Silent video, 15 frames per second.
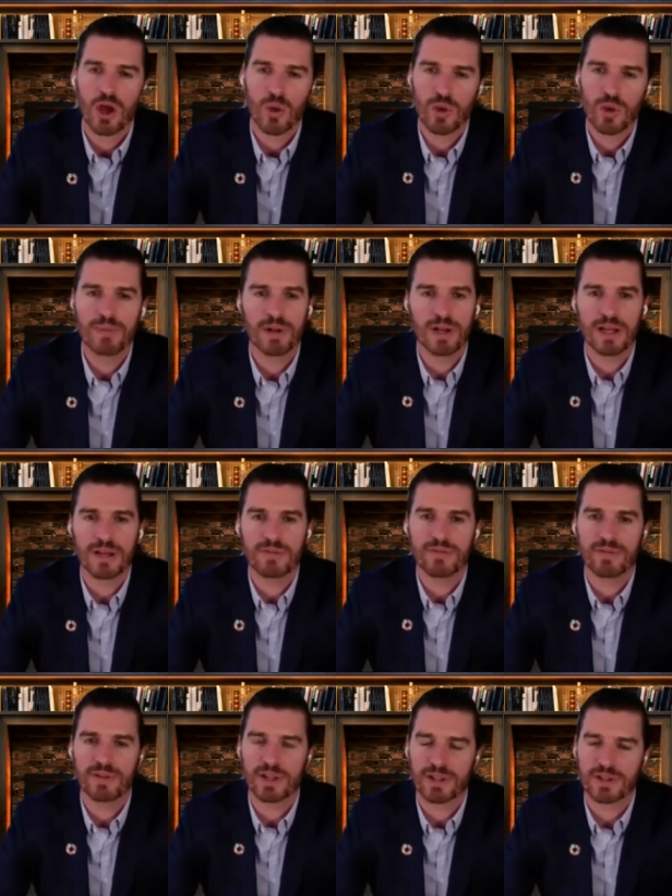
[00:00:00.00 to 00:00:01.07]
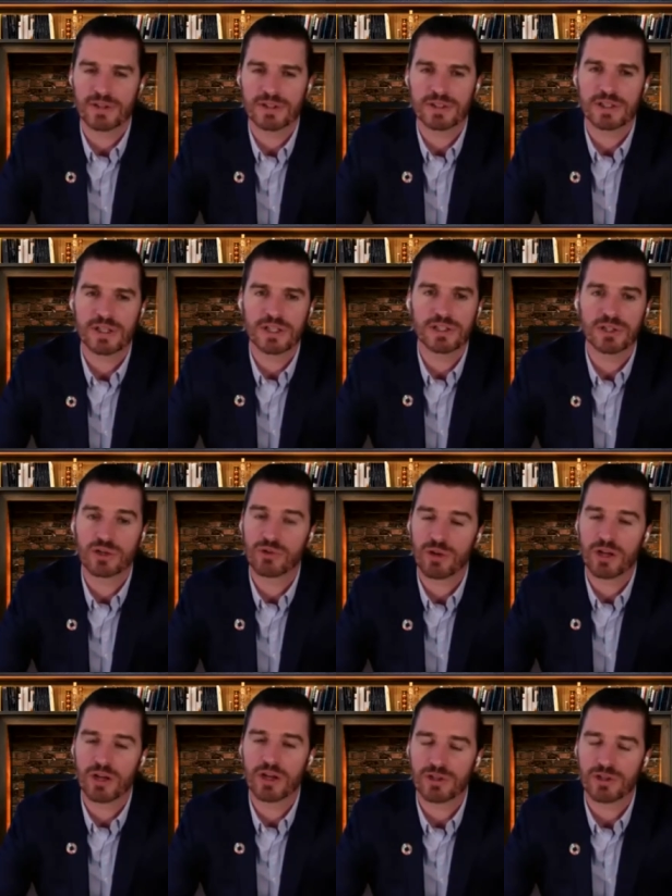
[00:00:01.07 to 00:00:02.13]
We believe that there is a need to
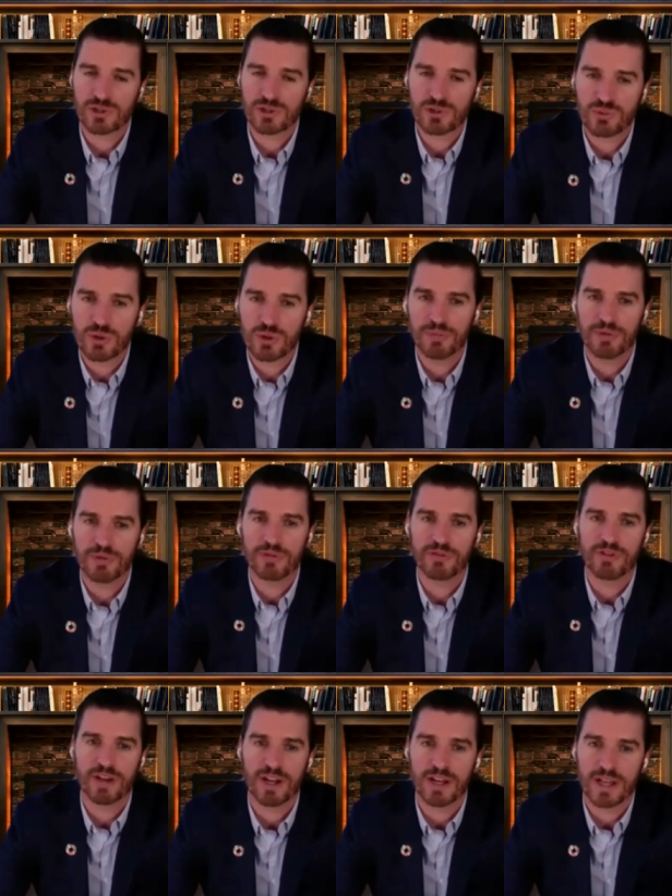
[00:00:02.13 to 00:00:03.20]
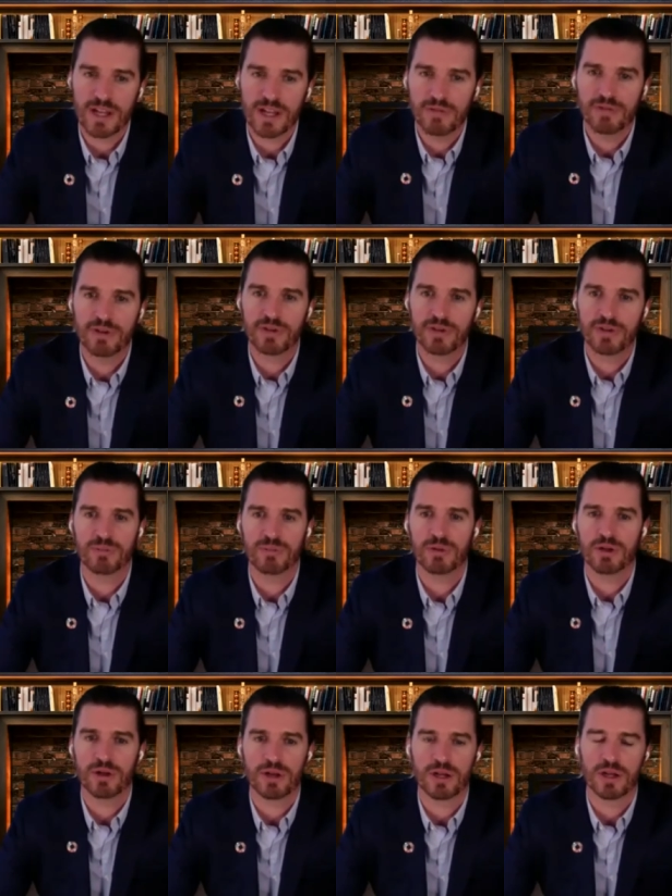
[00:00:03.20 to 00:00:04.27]
create a disruptive and innovative
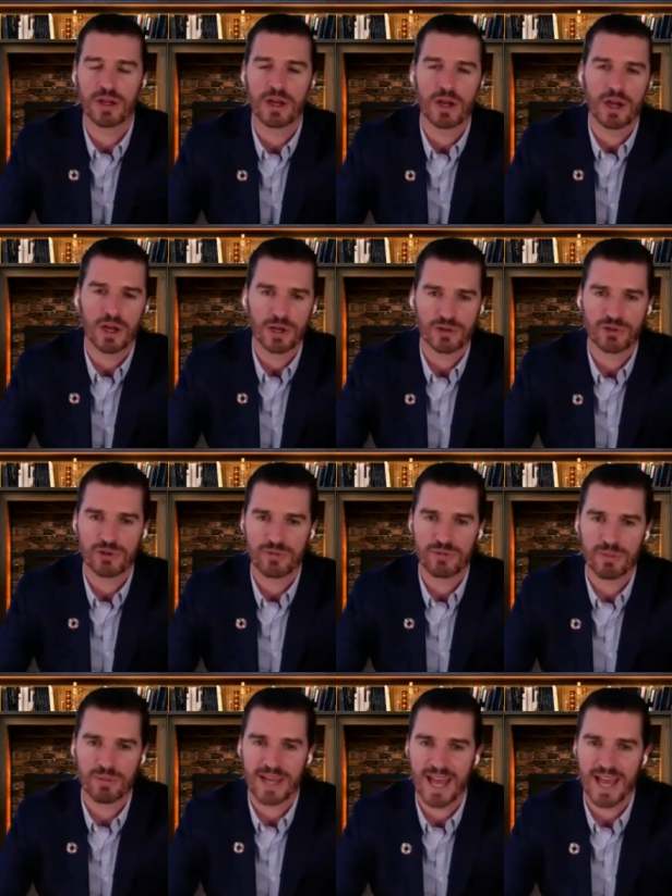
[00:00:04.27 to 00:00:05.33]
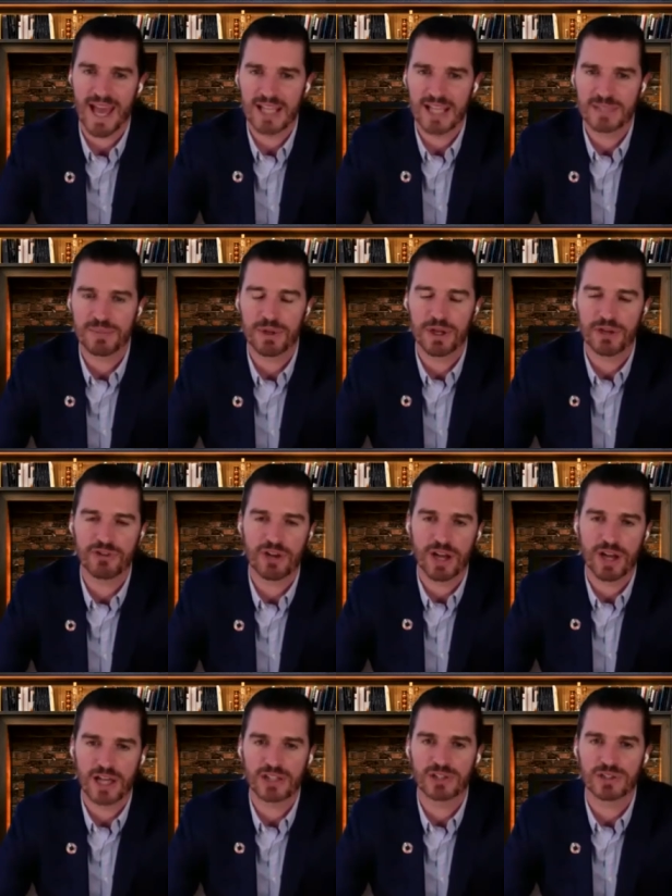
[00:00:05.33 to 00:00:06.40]
community driven by exponential
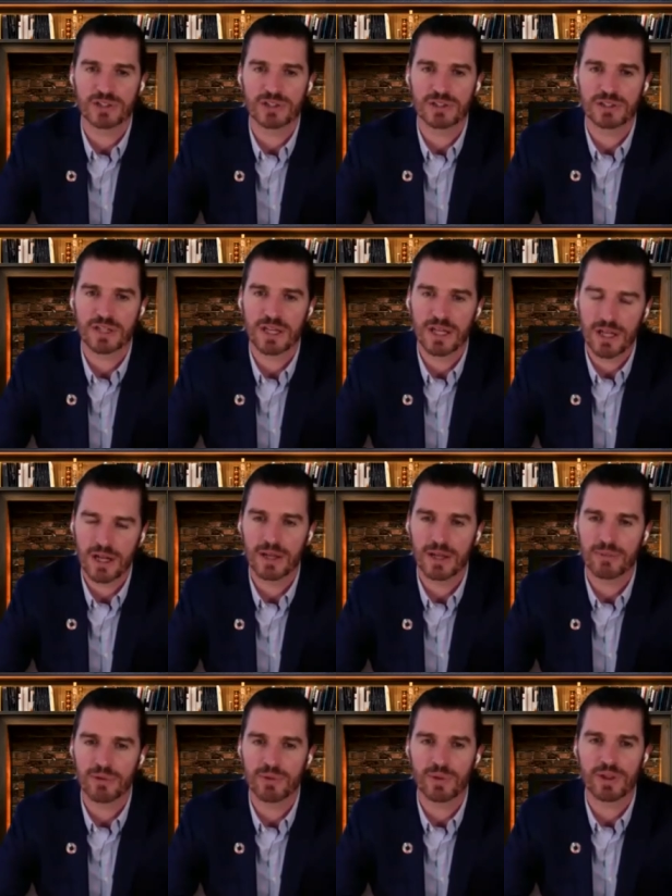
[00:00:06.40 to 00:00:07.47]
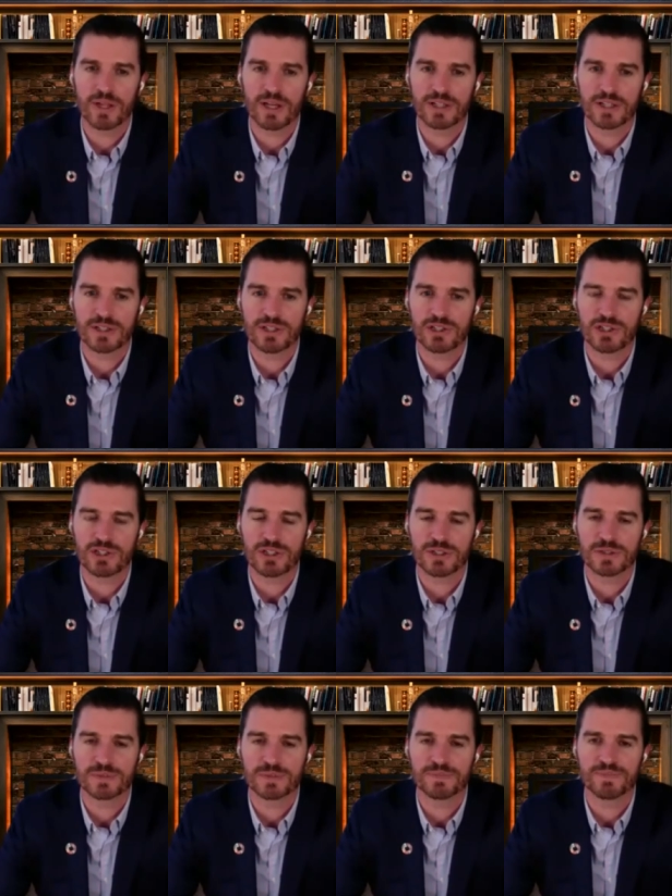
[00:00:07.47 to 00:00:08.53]
actions in alignment with the
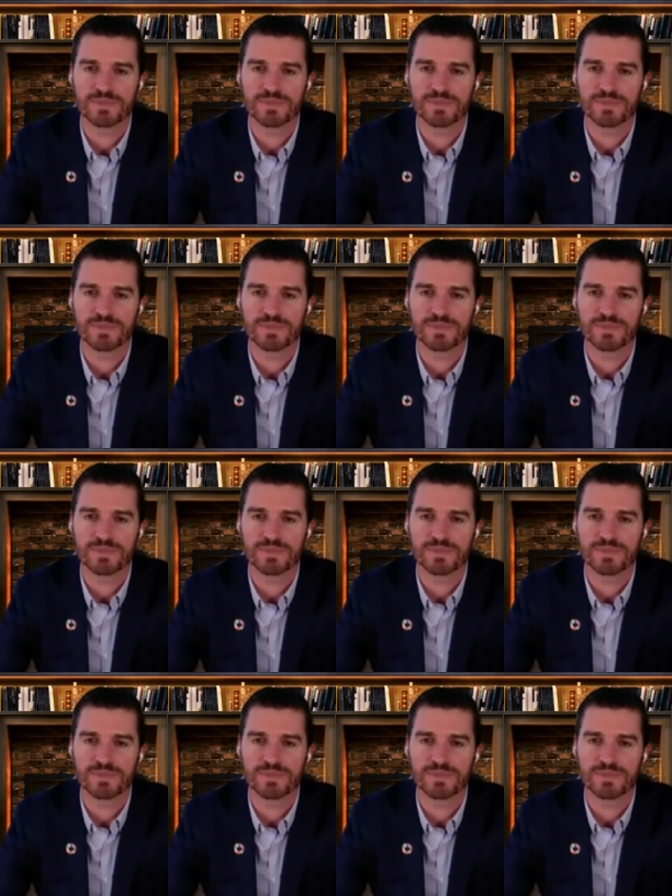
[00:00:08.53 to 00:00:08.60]
SDGs.